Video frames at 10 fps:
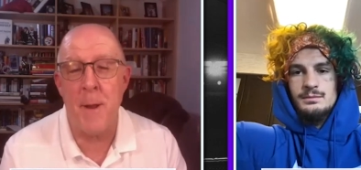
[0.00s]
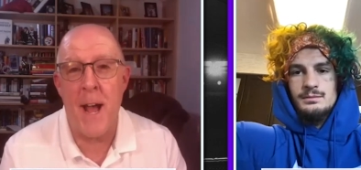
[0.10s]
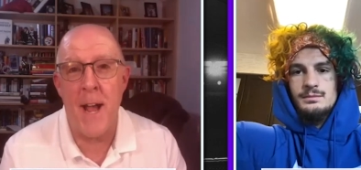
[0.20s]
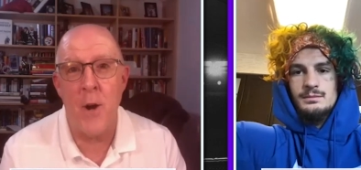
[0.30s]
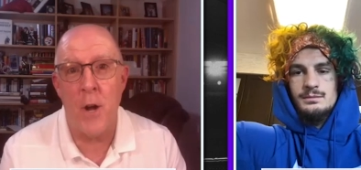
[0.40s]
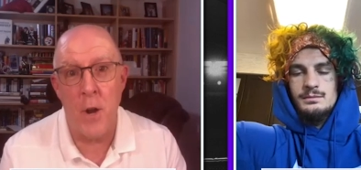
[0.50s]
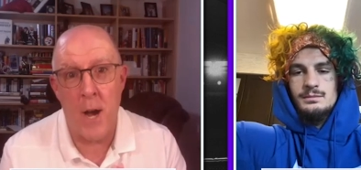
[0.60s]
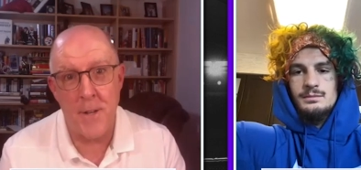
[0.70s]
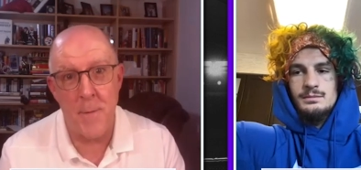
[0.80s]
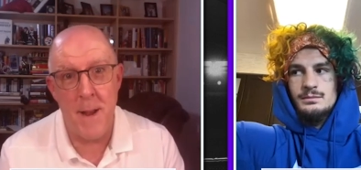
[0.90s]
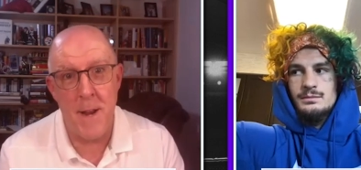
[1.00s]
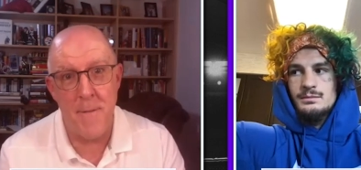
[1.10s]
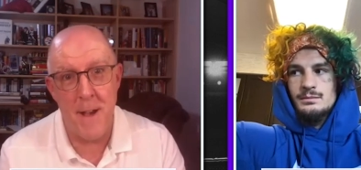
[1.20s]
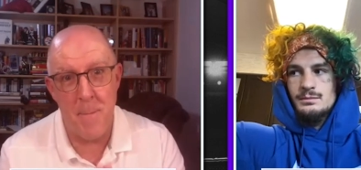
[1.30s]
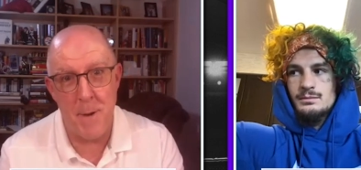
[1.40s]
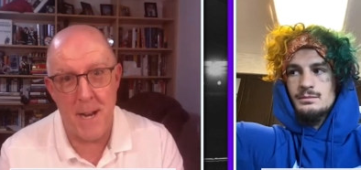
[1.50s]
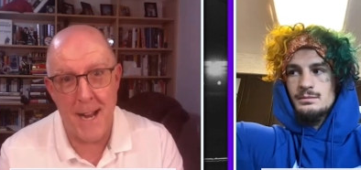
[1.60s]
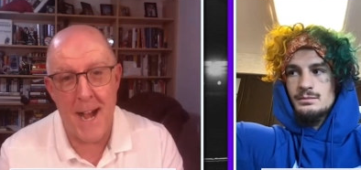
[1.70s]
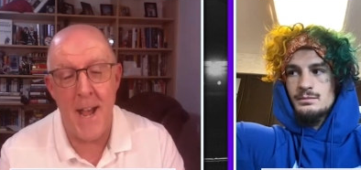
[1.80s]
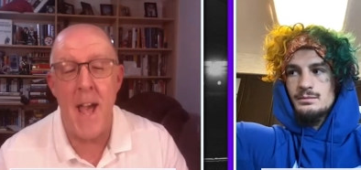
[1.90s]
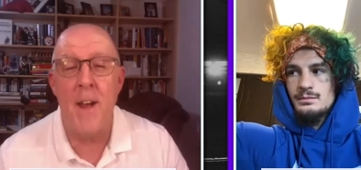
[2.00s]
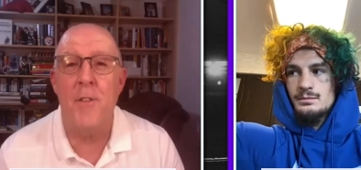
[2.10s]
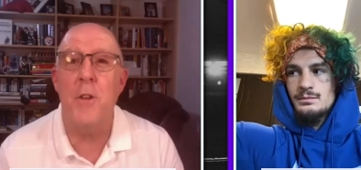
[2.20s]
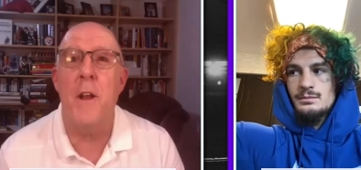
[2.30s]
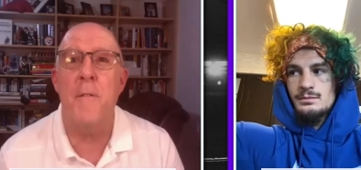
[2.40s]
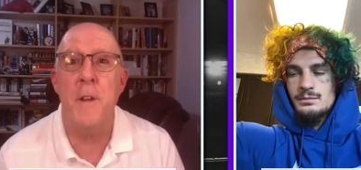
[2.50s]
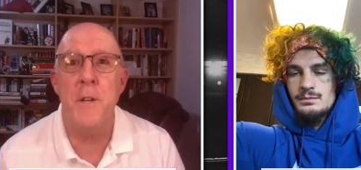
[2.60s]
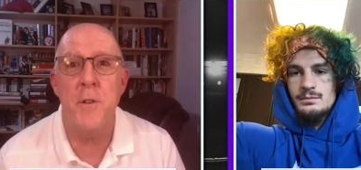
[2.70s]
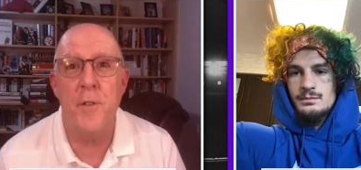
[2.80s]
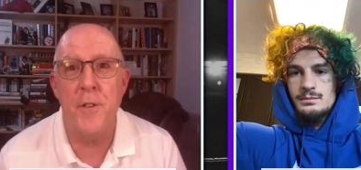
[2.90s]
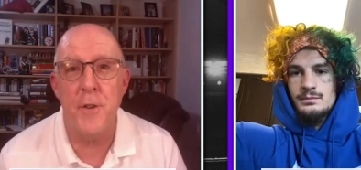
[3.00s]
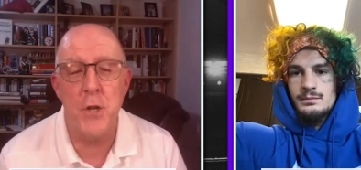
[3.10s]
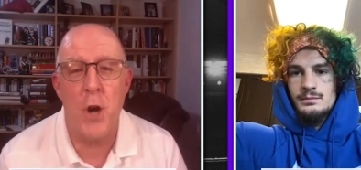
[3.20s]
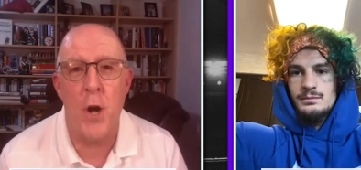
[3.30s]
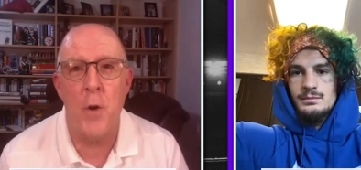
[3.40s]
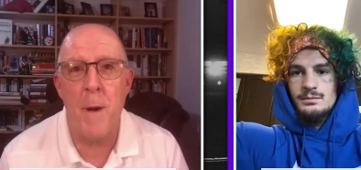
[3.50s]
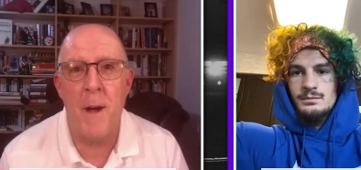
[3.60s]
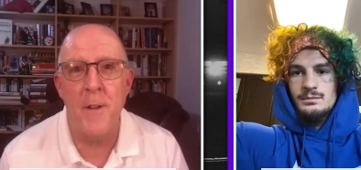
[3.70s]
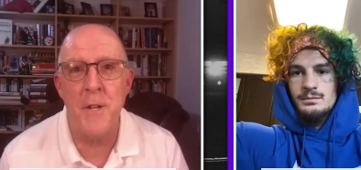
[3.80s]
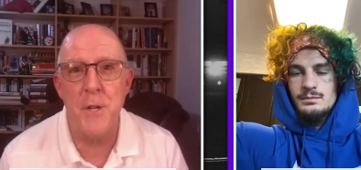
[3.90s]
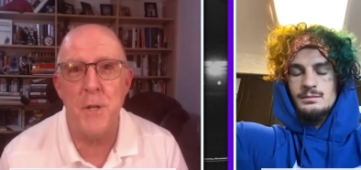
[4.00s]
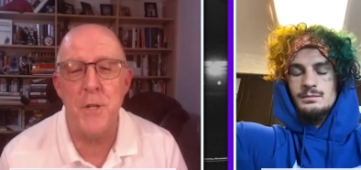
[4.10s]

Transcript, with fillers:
Speaker 1: an eye on. Not the main event, but a guy has a lot of interest. Sean O'Malley, Sugar